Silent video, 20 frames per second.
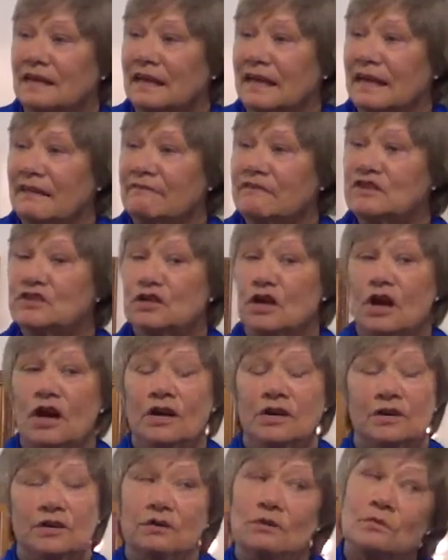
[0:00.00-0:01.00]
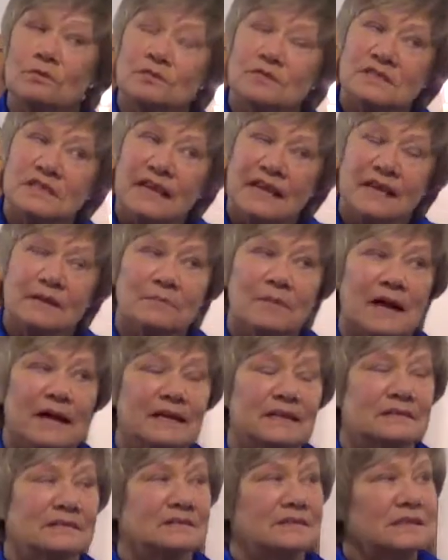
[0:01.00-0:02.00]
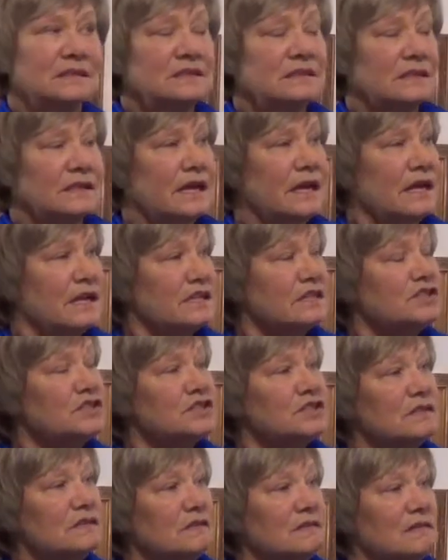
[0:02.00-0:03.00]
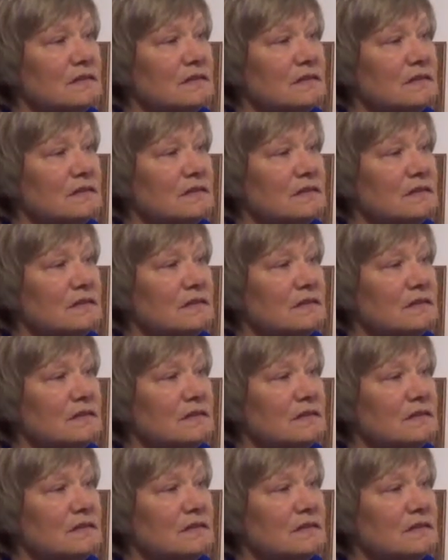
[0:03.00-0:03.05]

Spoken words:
and the daughter, whose name I didn't catch,